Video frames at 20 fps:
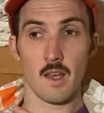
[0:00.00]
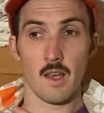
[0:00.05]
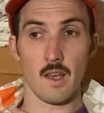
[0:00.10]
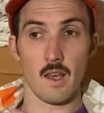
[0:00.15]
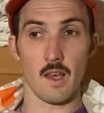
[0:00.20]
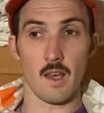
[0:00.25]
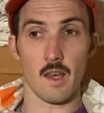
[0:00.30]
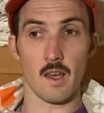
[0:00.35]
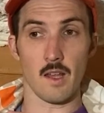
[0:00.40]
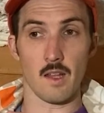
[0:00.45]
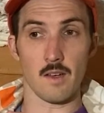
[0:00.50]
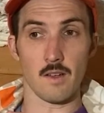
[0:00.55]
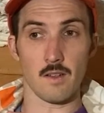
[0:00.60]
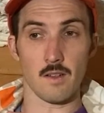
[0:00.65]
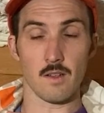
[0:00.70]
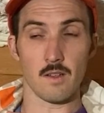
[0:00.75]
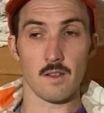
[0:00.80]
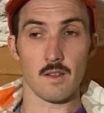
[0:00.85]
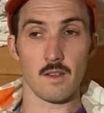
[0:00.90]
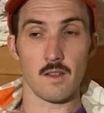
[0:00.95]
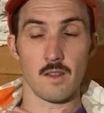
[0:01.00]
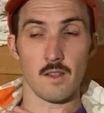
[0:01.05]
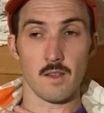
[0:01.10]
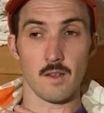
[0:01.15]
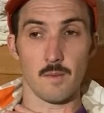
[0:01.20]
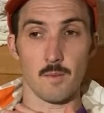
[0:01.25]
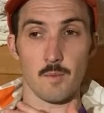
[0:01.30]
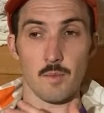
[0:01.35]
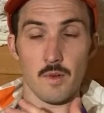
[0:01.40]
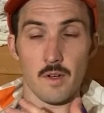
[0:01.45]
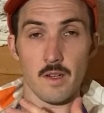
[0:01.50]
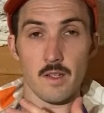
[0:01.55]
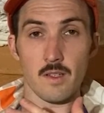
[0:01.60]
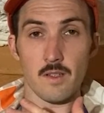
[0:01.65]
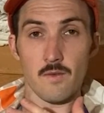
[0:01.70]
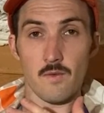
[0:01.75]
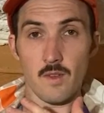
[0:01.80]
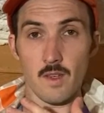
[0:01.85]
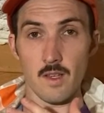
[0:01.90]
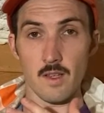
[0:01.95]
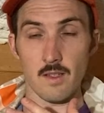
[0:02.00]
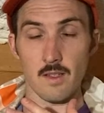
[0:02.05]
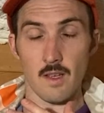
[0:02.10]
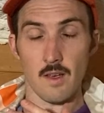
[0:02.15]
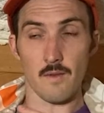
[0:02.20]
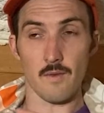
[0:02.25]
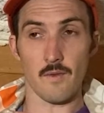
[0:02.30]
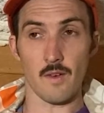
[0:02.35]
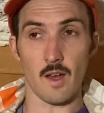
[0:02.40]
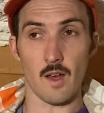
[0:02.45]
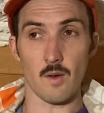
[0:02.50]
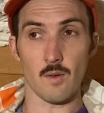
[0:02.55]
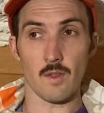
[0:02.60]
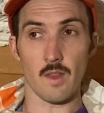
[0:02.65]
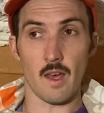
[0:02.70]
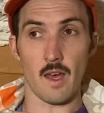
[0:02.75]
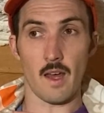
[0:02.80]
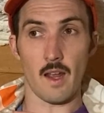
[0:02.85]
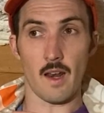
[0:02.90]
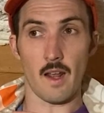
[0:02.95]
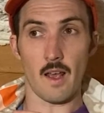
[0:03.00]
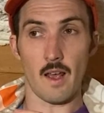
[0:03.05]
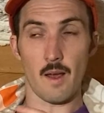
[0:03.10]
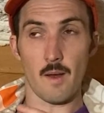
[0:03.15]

and in the Prius Vs, I found that